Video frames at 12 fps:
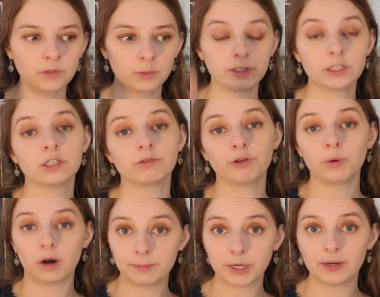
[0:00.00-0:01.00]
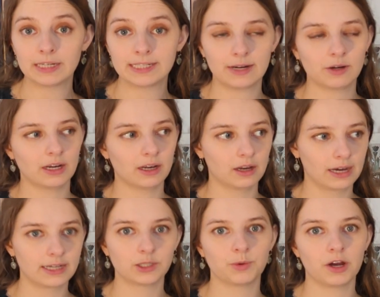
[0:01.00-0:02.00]
which is the route I'm going down. I'd
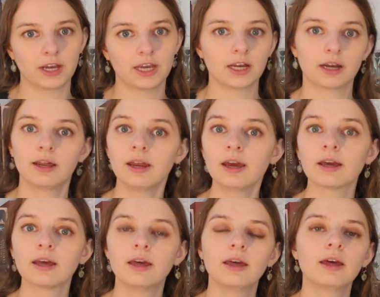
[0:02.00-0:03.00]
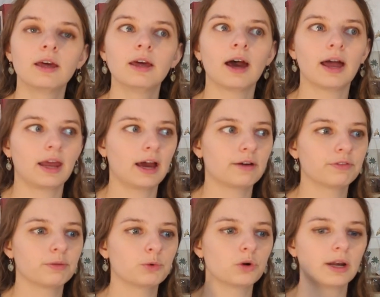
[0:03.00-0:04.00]
like to work in a clinic and have
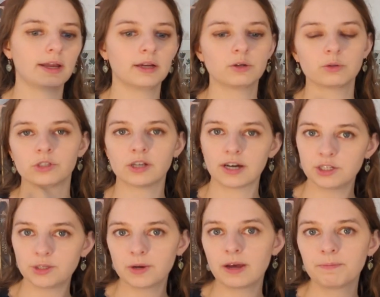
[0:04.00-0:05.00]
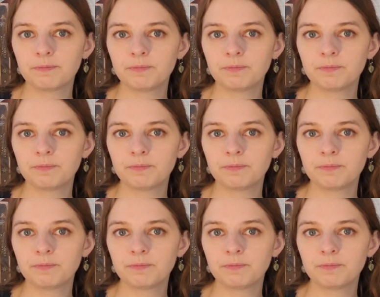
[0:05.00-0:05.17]
the more clinical side to it.